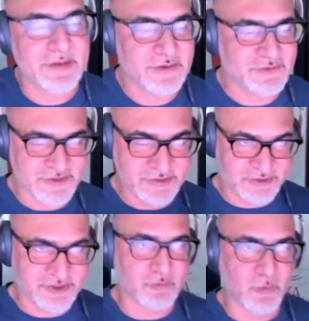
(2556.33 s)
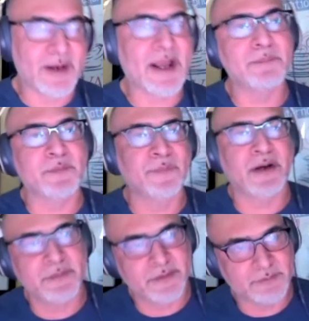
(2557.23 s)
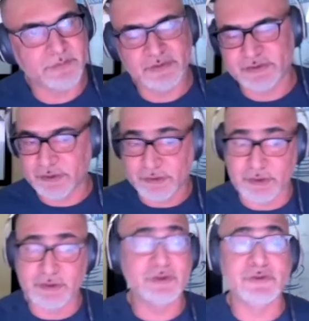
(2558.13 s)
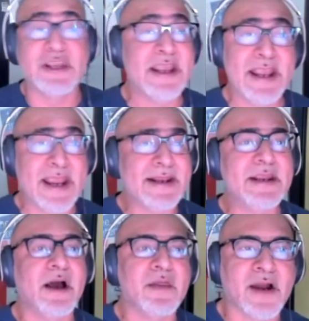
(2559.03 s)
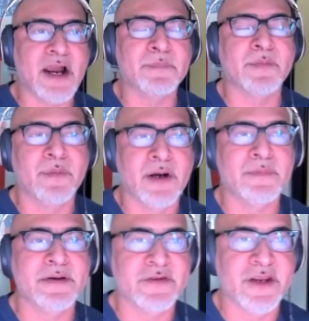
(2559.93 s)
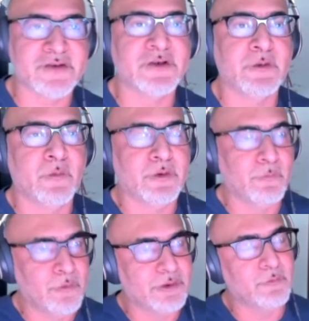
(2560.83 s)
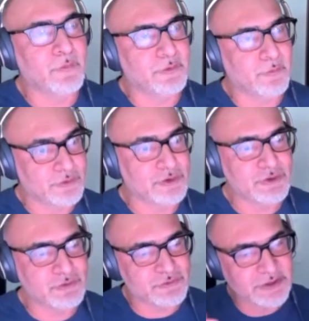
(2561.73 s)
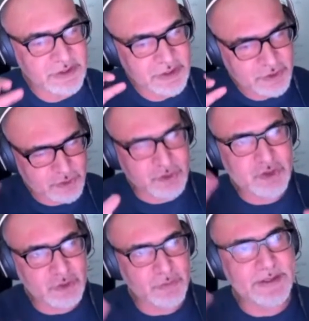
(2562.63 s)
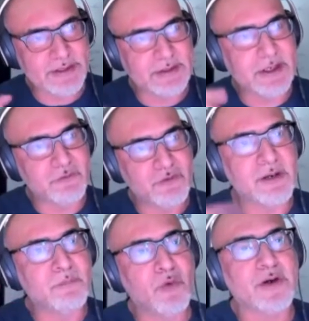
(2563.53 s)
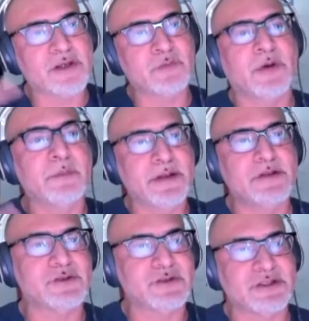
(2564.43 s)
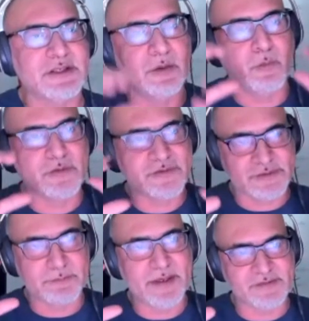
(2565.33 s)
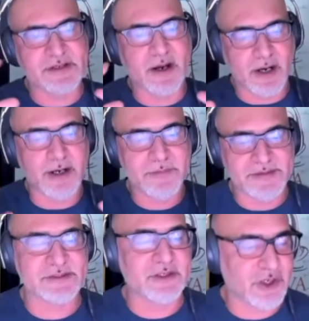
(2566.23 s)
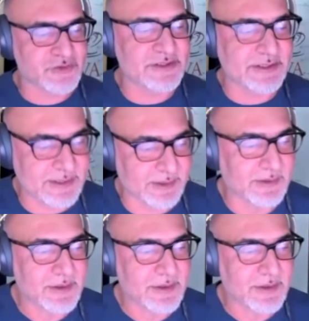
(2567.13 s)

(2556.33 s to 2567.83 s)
So this is just one hyperparameter I'm using. You can use any other hyperparameters you actually want to use to tune it and run more experiments to see what's the best RMSE you actually get.